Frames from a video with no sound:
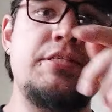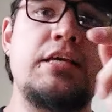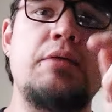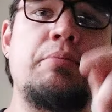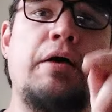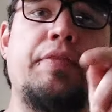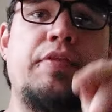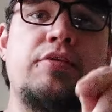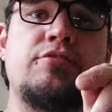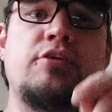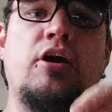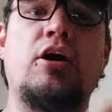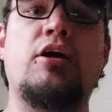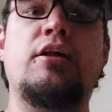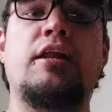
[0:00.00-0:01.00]
say about this
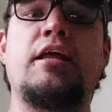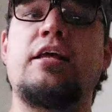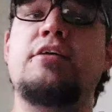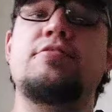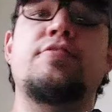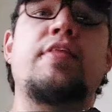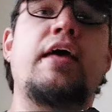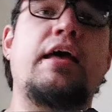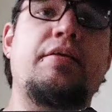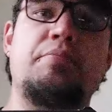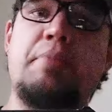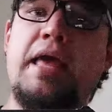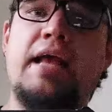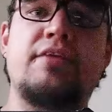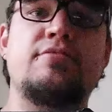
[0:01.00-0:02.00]
gun, is that
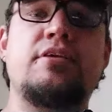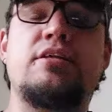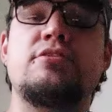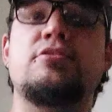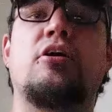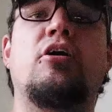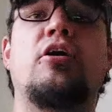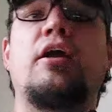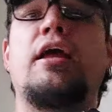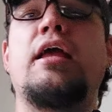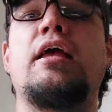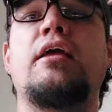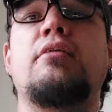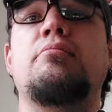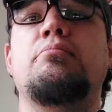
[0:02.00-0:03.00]
magazines are
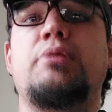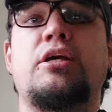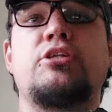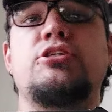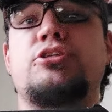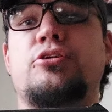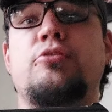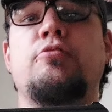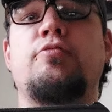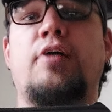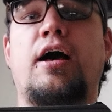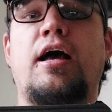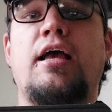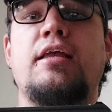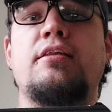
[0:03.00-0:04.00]
a bitch to
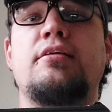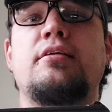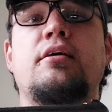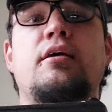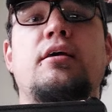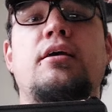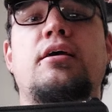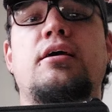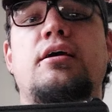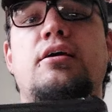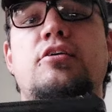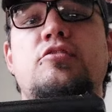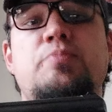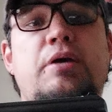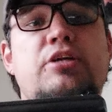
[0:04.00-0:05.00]
find,
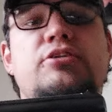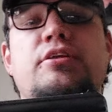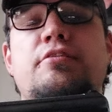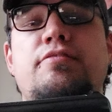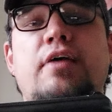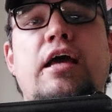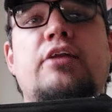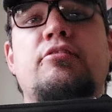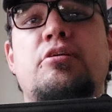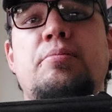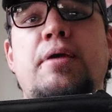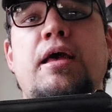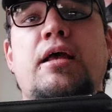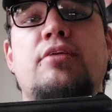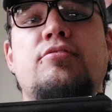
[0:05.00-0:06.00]
especially factory
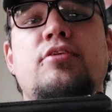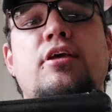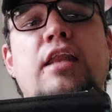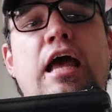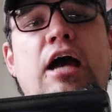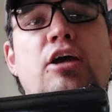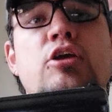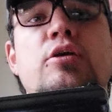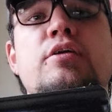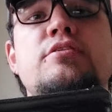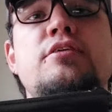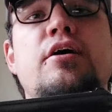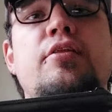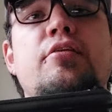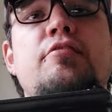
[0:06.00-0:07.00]
mags. And how you can
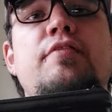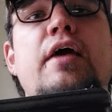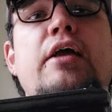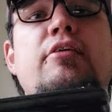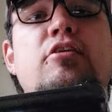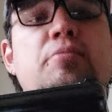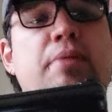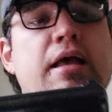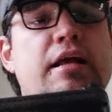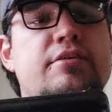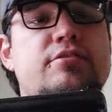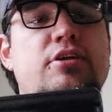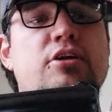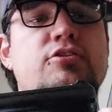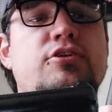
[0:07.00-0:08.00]
tell they're factory
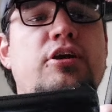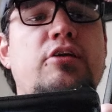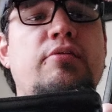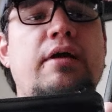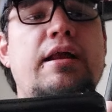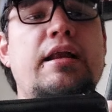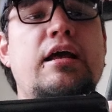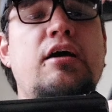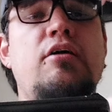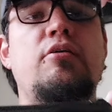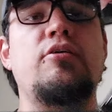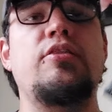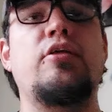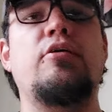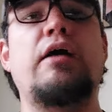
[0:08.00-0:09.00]
mags, and I'll tell you right
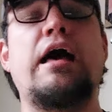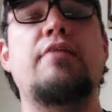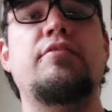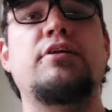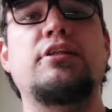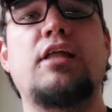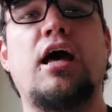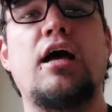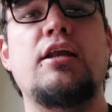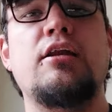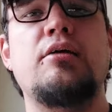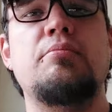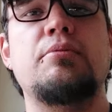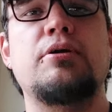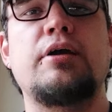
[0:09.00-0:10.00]
now, they'll have a lot
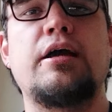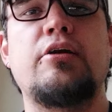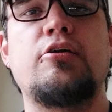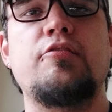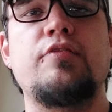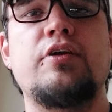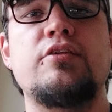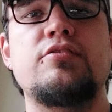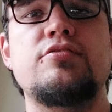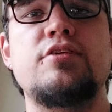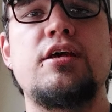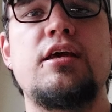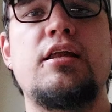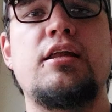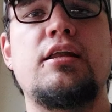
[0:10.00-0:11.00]
number. I don't know if you can
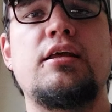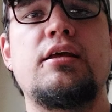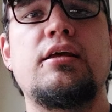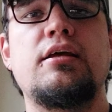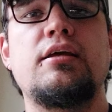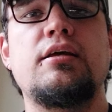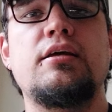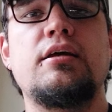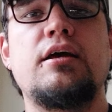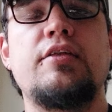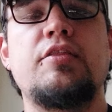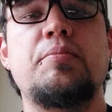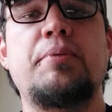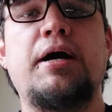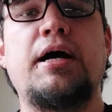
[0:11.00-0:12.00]
see it
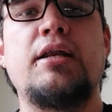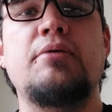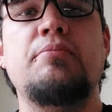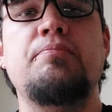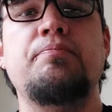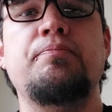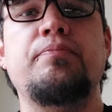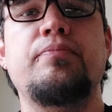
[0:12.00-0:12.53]
at the bottom.